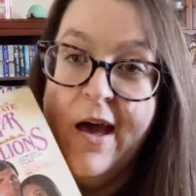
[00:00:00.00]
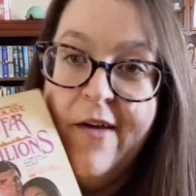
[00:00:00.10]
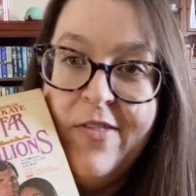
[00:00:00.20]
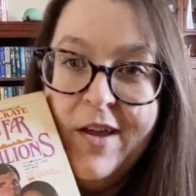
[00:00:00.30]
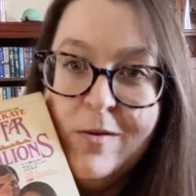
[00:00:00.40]

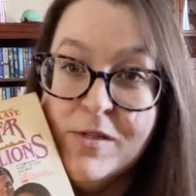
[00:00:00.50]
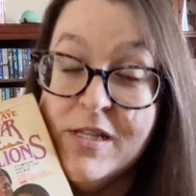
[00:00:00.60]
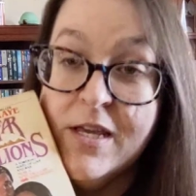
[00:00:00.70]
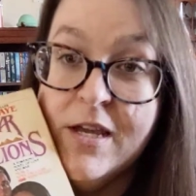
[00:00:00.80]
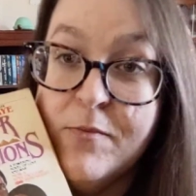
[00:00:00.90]
I think I was
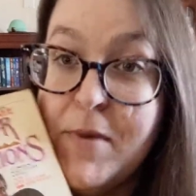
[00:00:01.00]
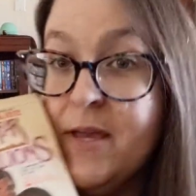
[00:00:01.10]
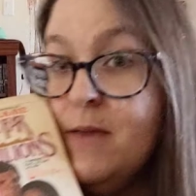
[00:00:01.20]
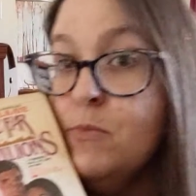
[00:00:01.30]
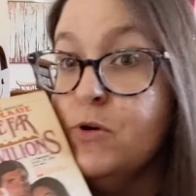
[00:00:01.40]
thinking of my
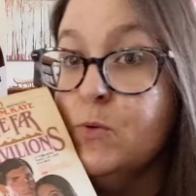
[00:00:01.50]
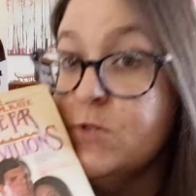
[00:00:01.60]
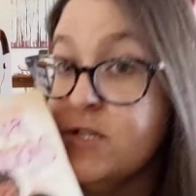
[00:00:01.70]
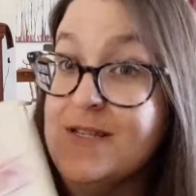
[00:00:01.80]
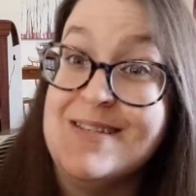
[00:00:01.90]
ebook, which is